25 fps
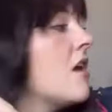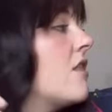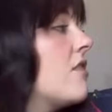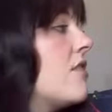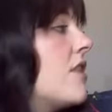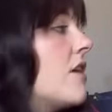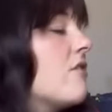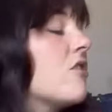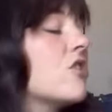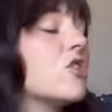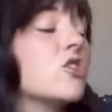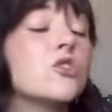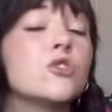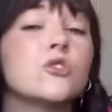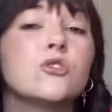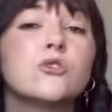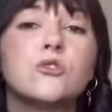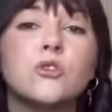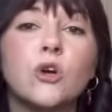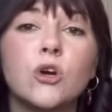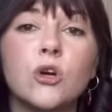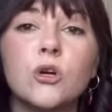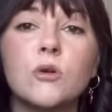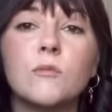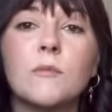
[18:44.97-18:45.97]
there are
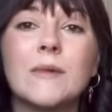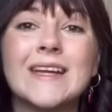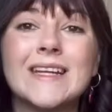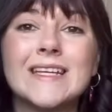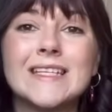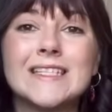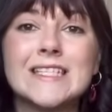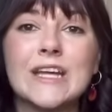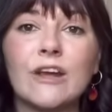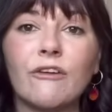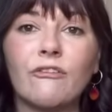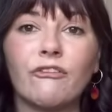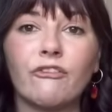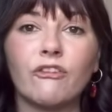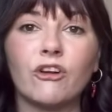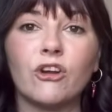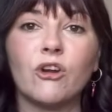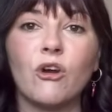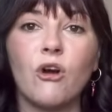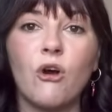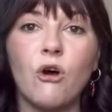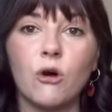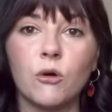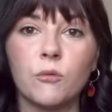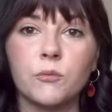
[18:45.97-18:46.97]
so many different
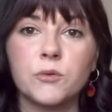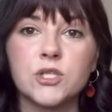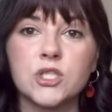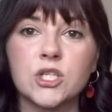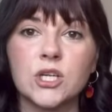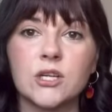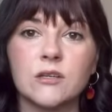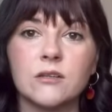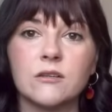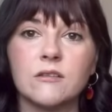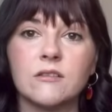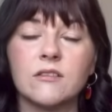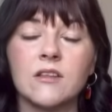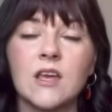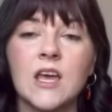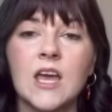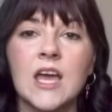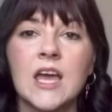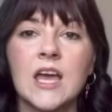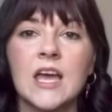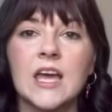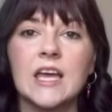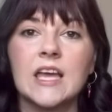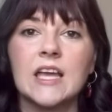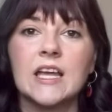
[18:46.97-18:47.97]
options
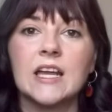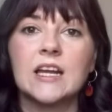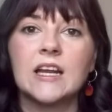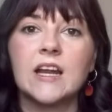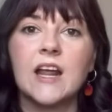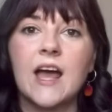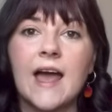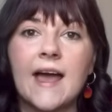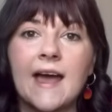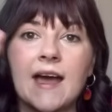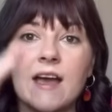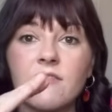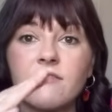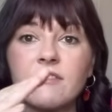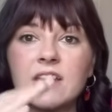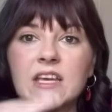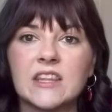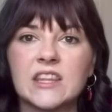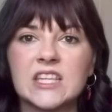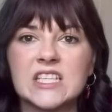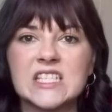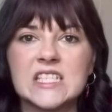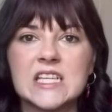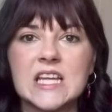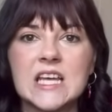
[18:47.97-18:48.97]
in having
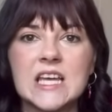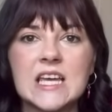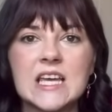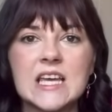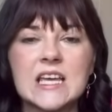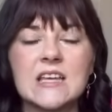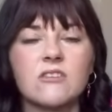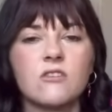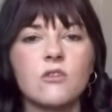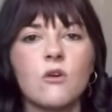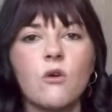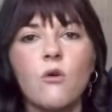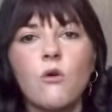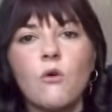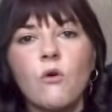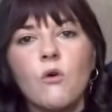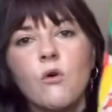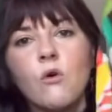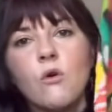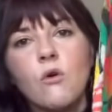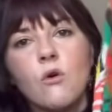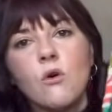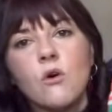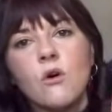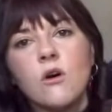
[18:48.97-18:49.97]
the tiers,
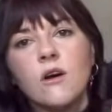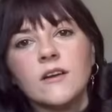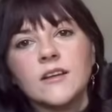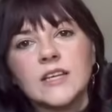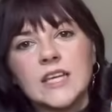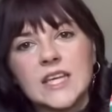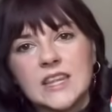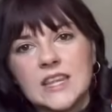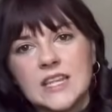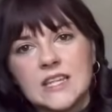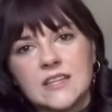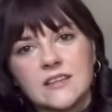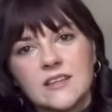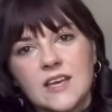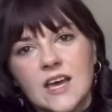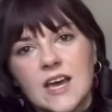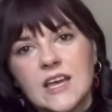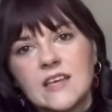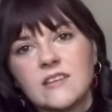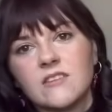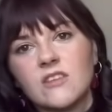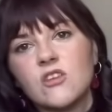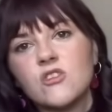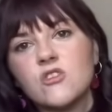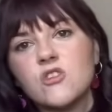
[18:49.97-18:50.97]
or in this
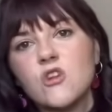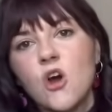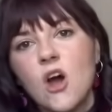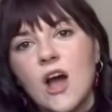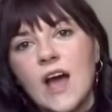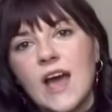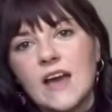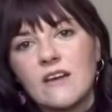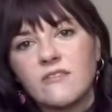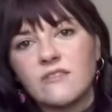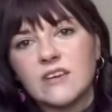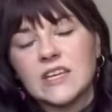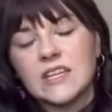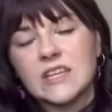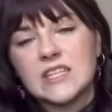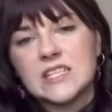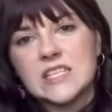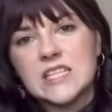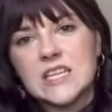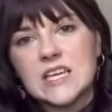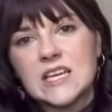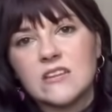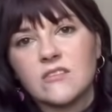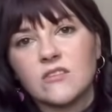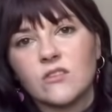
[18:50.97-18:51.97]
case, not having the
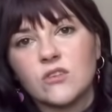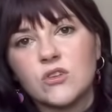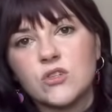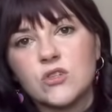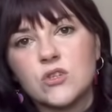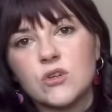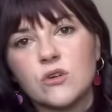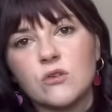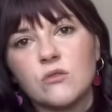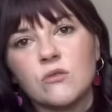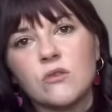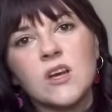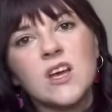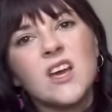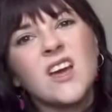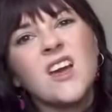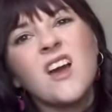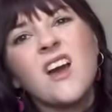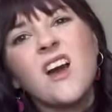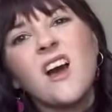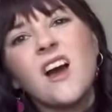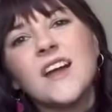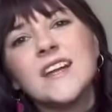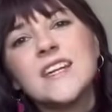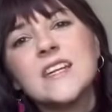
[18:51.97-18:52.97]
tiers at all.
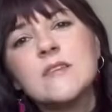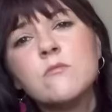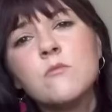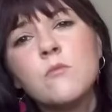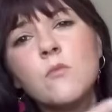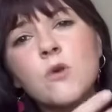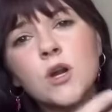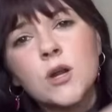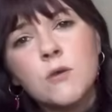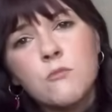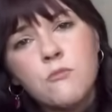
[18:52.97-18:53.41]
I didn't want to